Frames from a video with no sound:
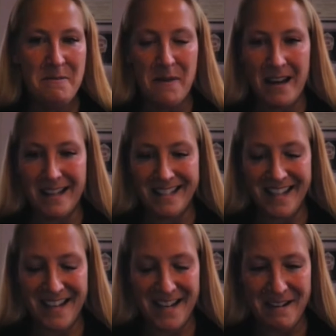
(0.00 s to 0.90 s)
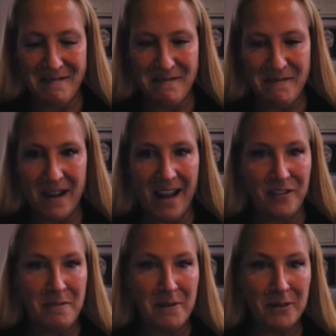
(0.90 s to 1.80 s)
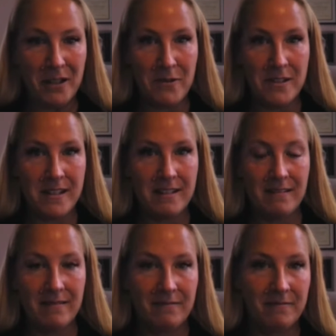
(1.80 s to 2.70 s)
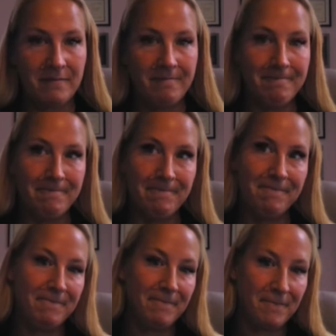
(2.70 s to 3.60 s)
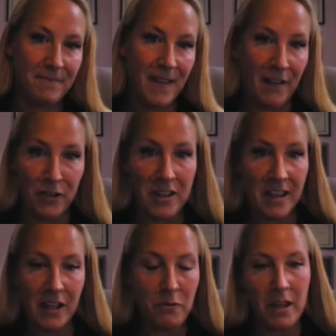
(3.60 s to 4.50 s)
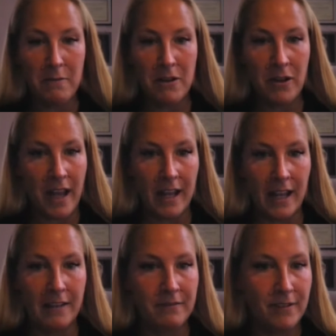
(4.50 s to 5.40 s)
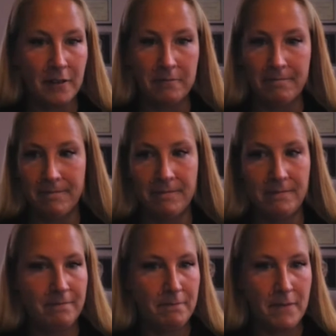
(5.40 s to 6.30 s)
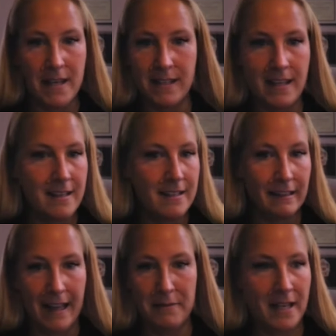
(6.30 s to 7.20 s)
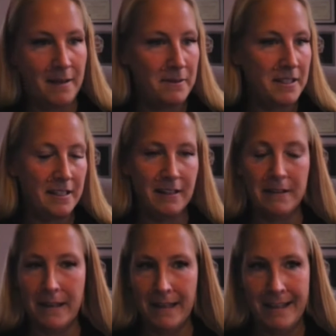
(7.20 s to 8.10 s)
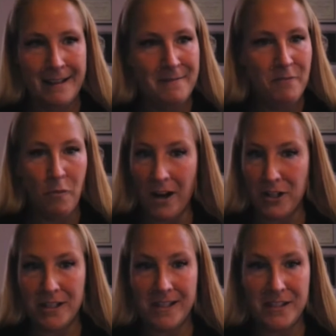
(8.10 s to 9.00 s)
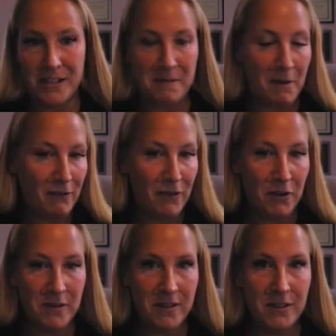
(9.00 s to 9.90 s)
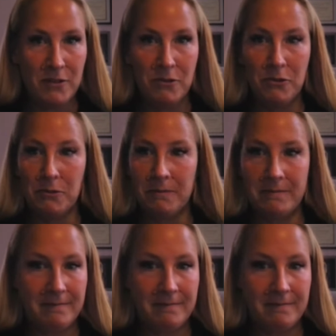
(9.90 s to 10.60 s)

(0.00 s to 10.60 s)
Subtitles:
But we have to be able to use everything that we communicate on, from PCs to laptops to watches to smartphones to,